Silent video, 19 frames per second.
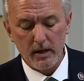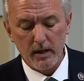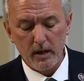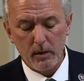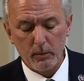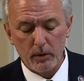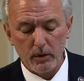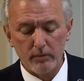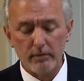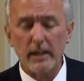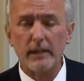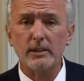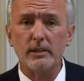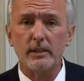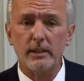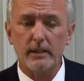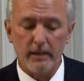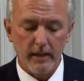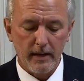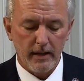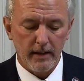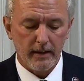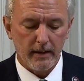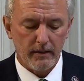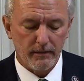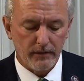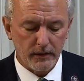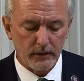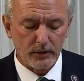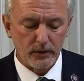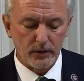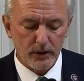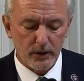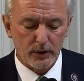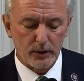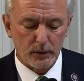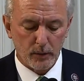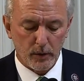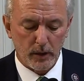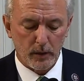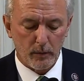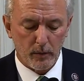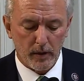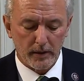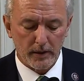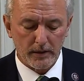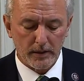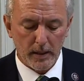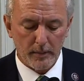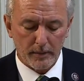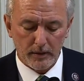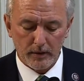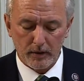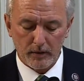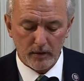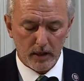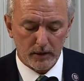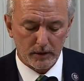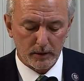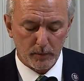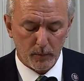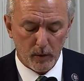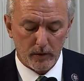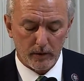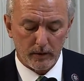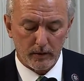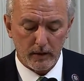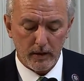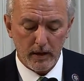were arrested in fiscal year 21 attempting to cross the border,